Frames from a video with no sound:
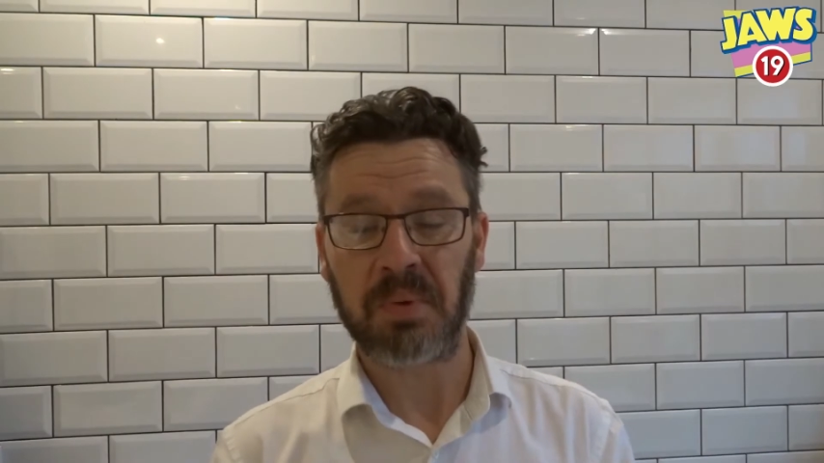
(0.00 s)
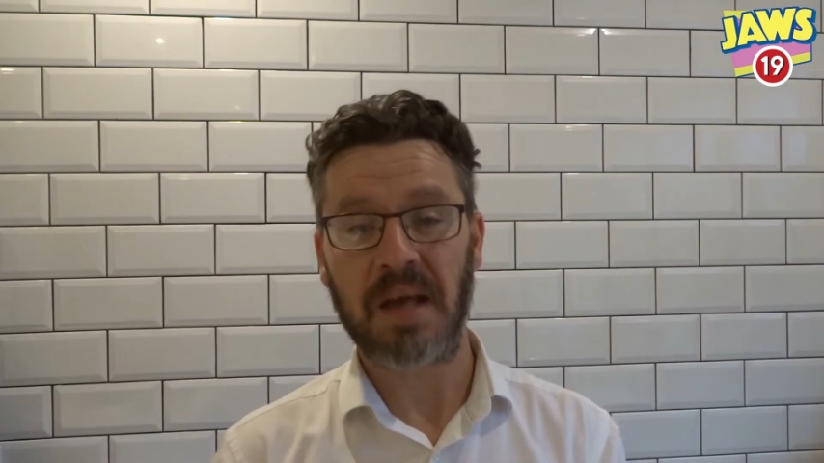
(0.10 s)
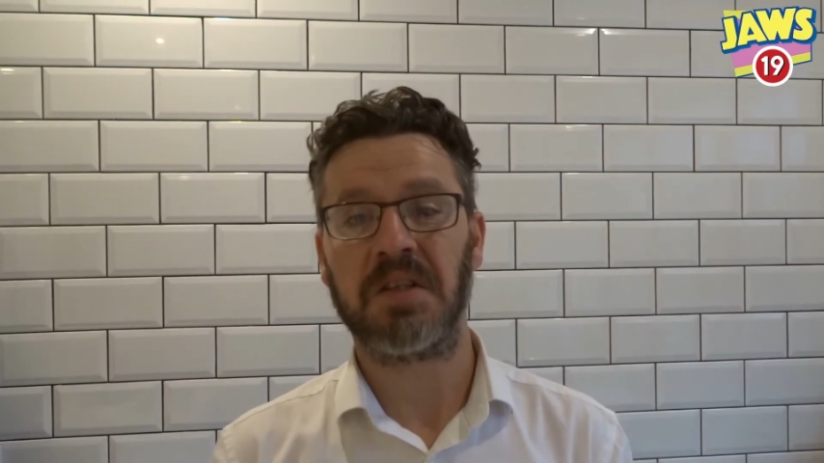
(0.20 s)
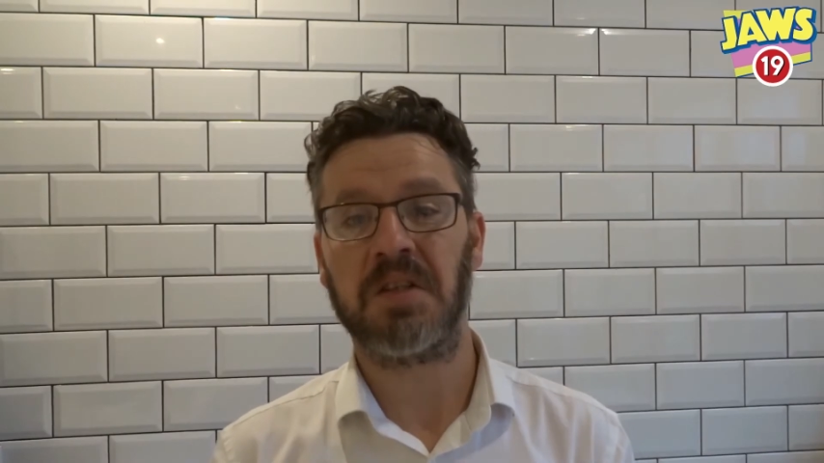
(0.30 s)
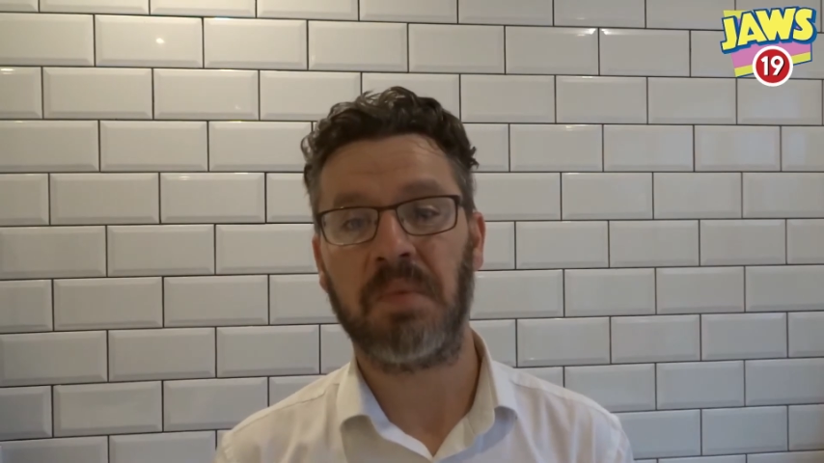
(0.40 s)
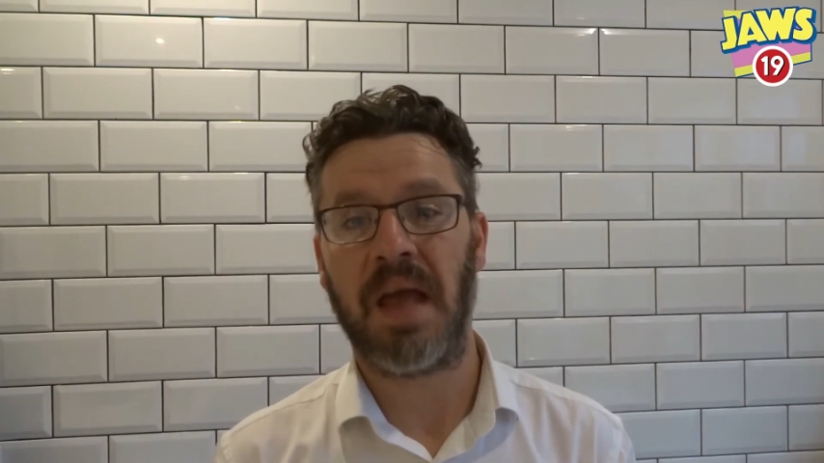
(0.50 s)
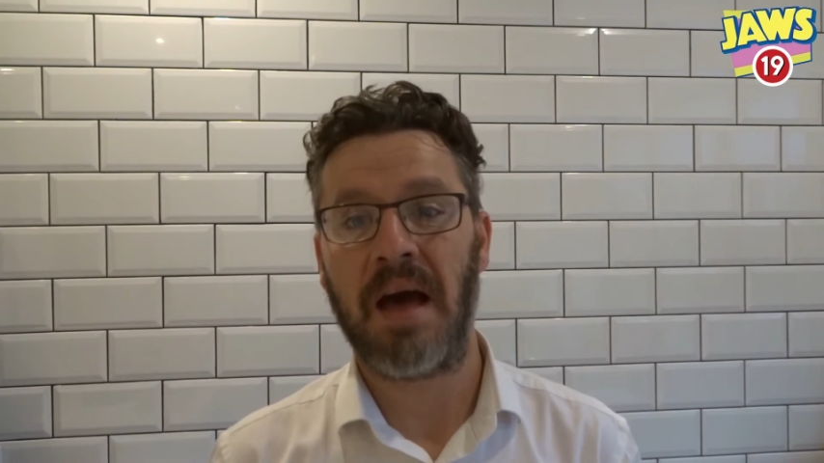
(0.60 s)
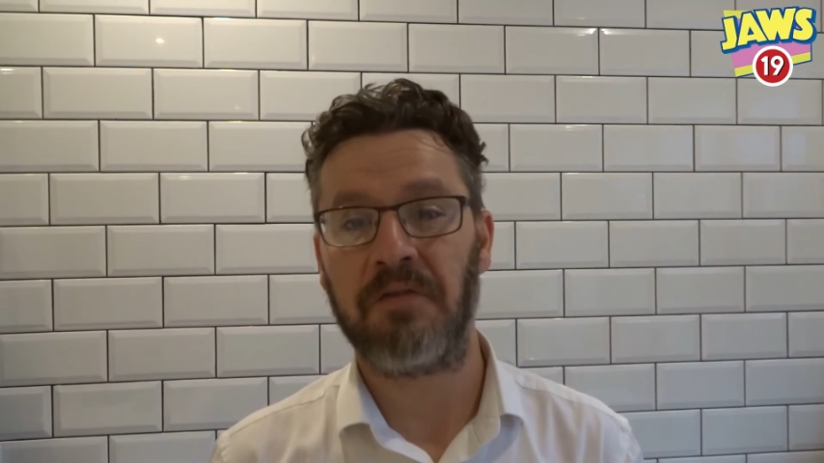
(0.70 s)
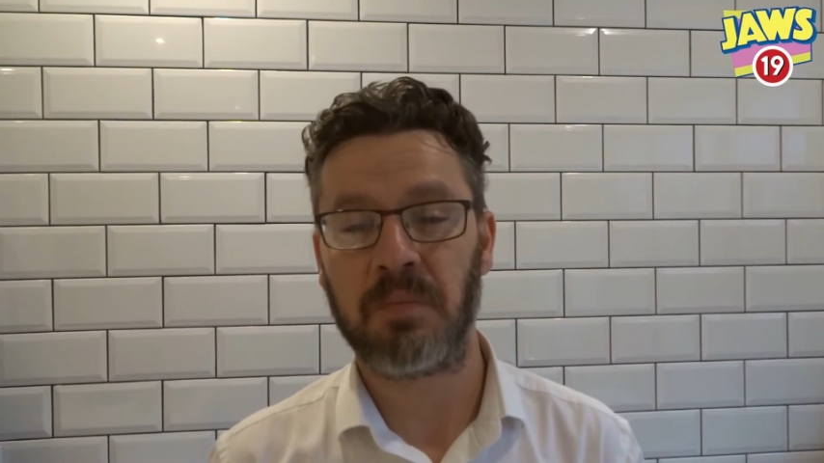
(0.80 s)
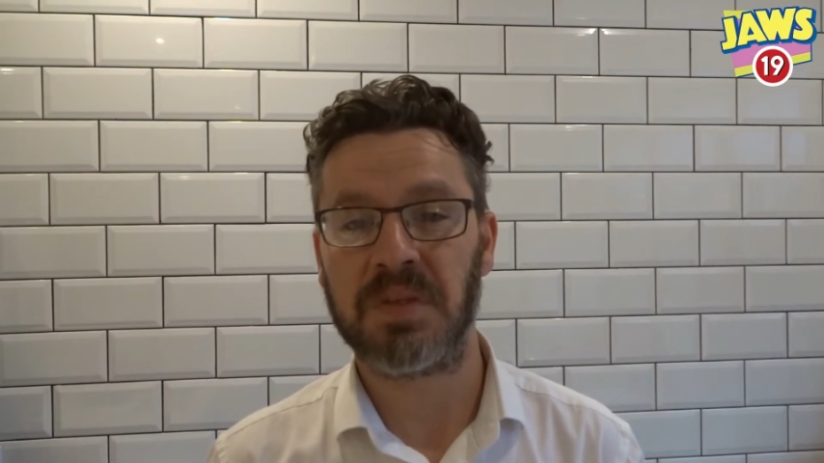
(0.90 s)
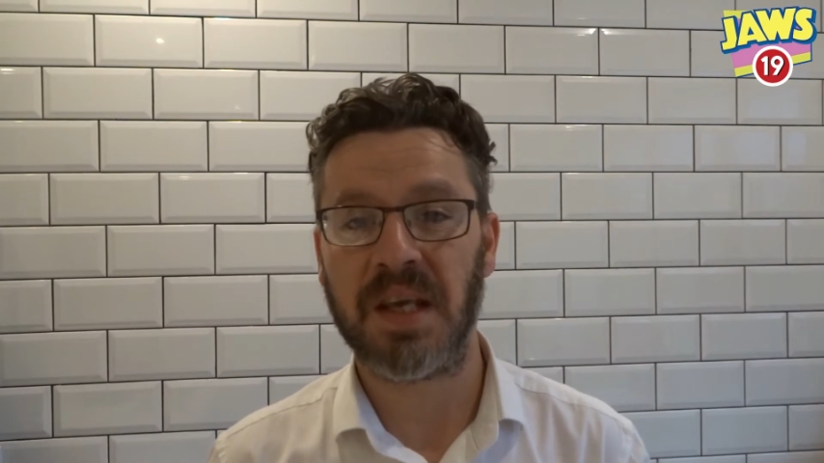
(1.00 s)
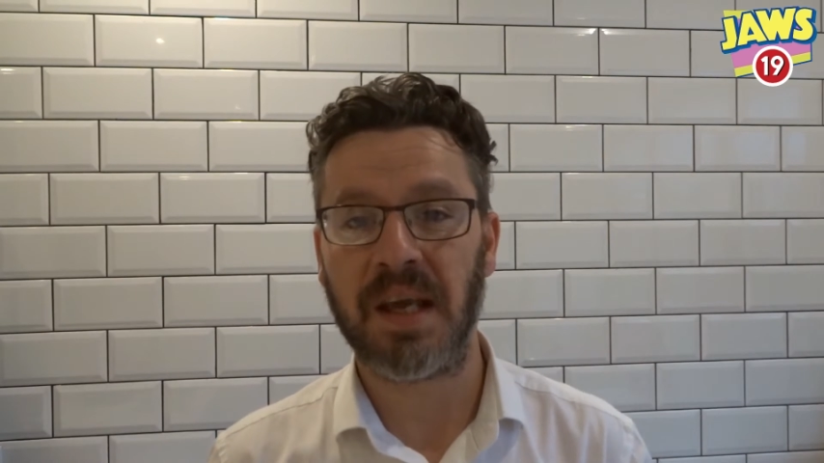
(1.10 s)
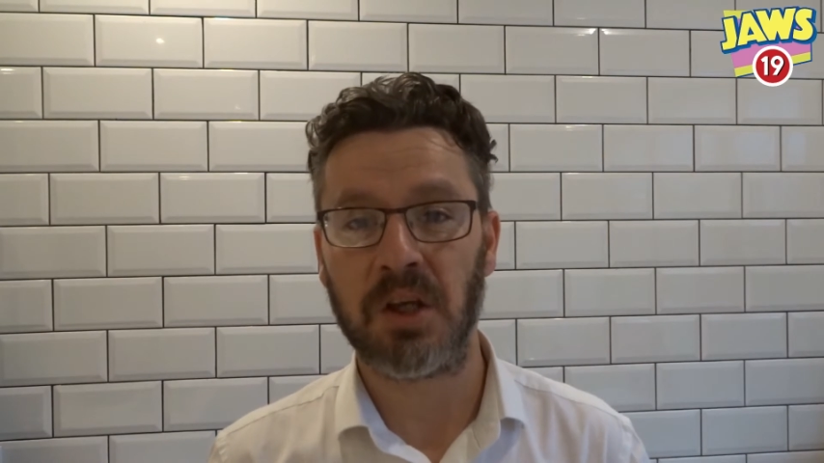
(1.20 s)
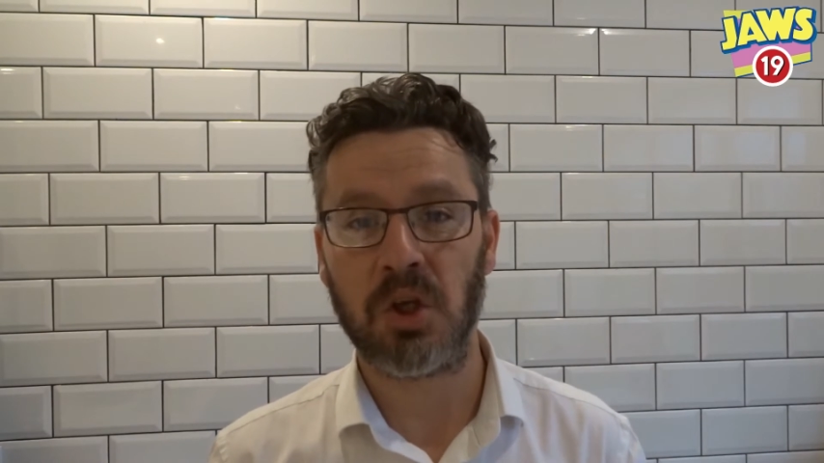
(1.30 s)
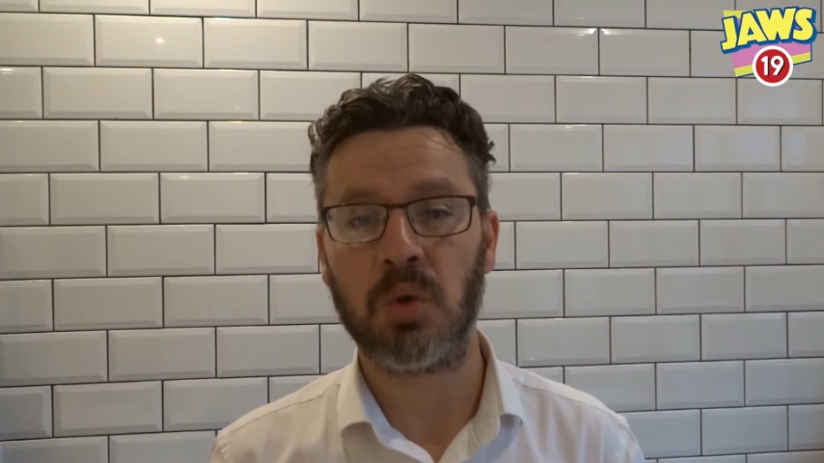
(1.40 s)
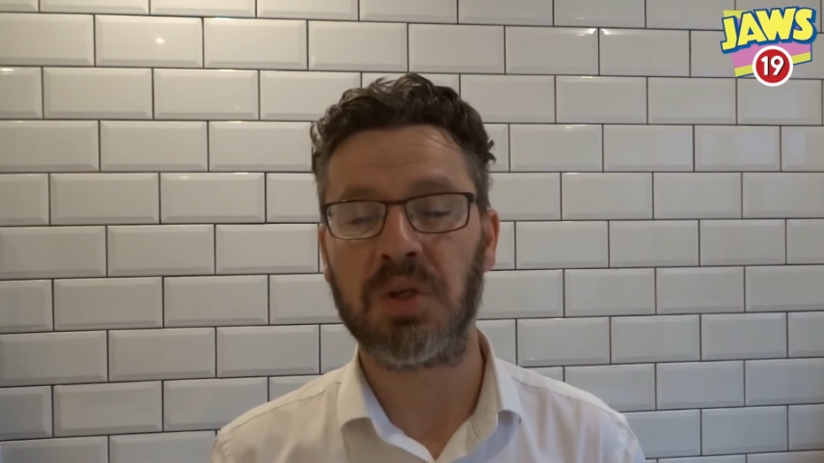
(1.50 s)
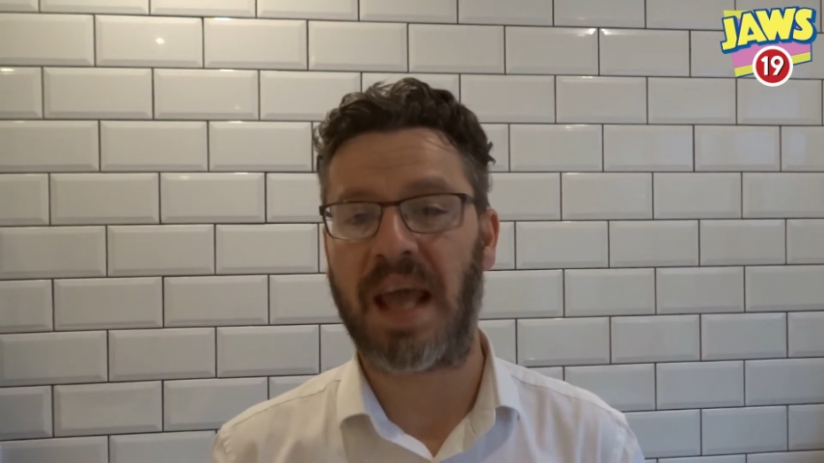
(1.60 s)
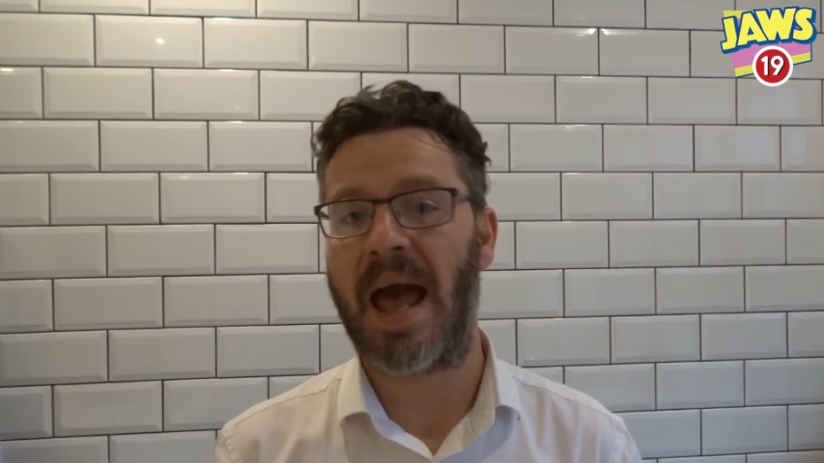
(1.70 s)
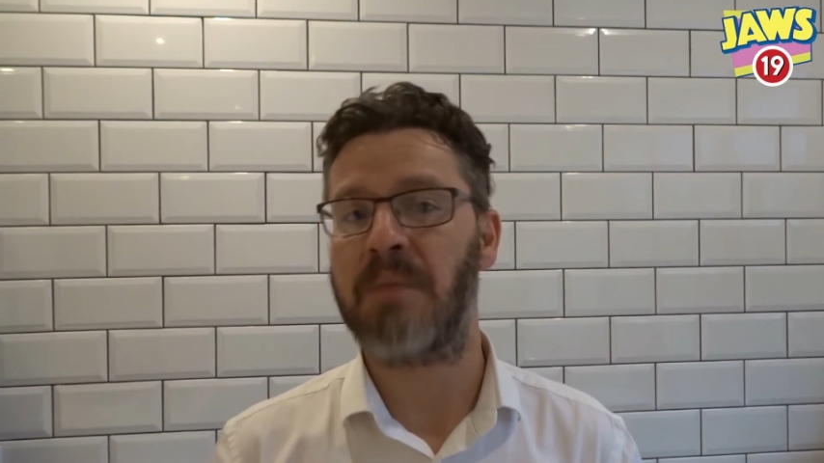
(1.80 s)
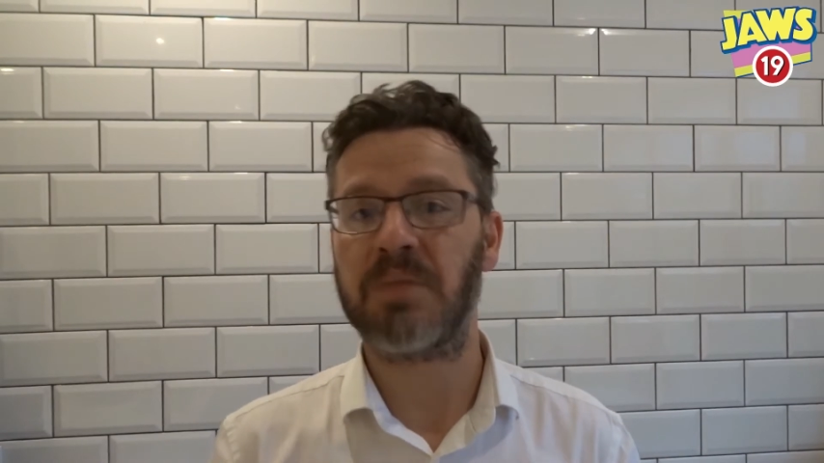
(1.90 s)
pleasure to be had from seeing a huge
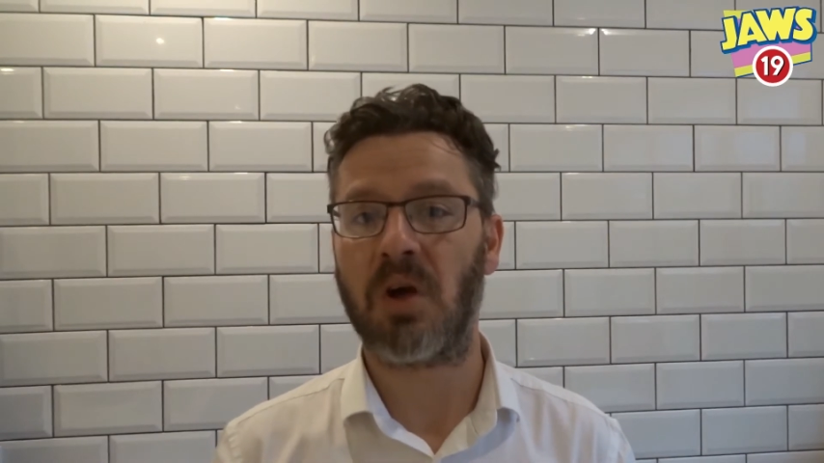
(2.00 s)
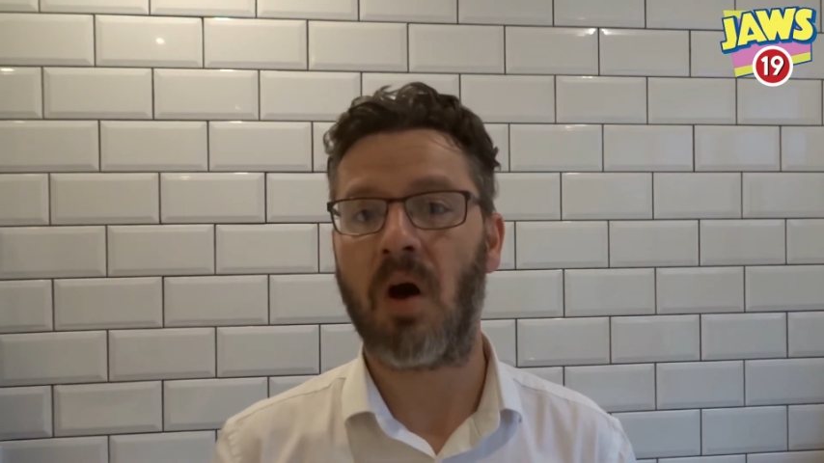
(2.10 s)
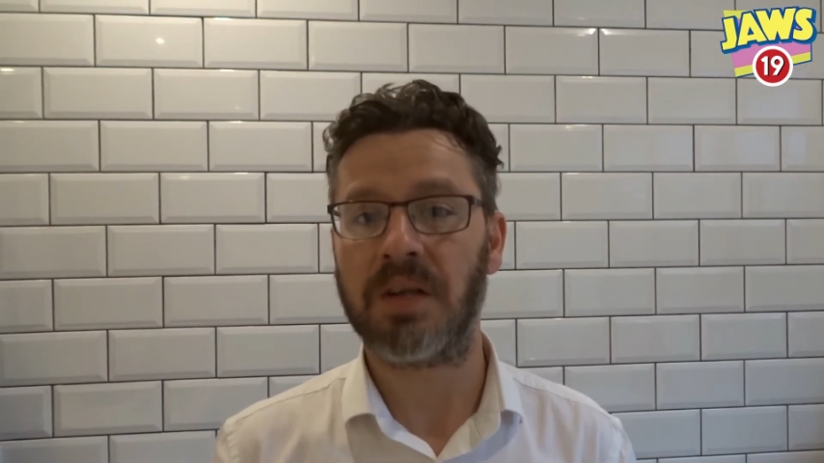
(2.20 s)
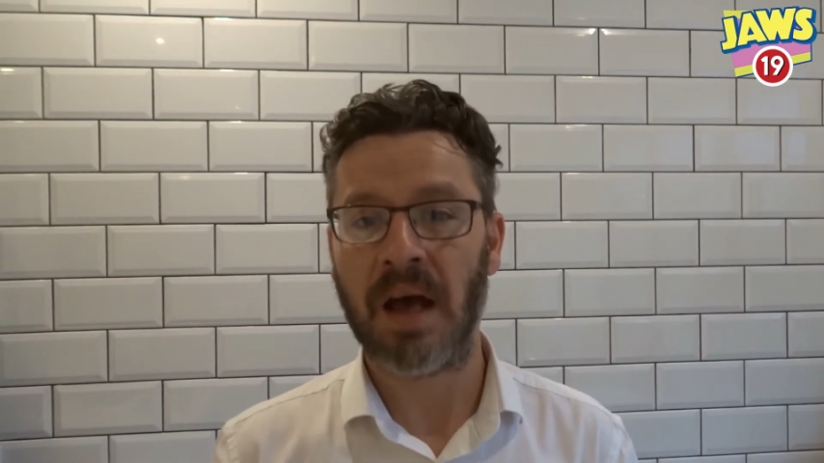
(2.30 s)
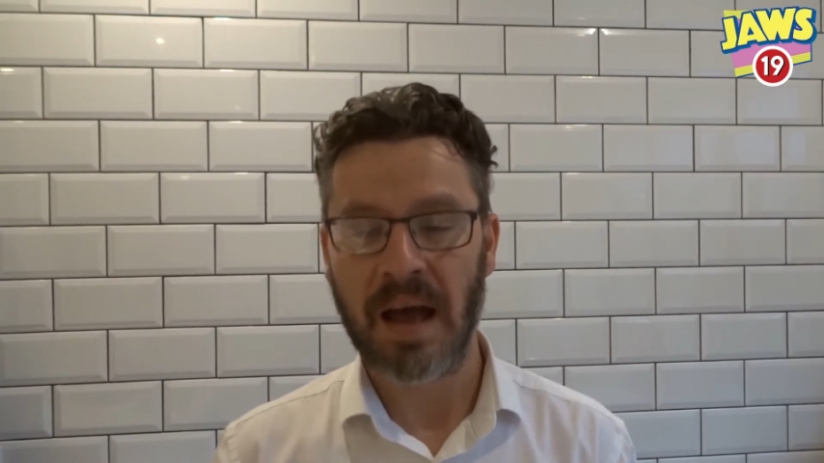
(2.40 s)
caped god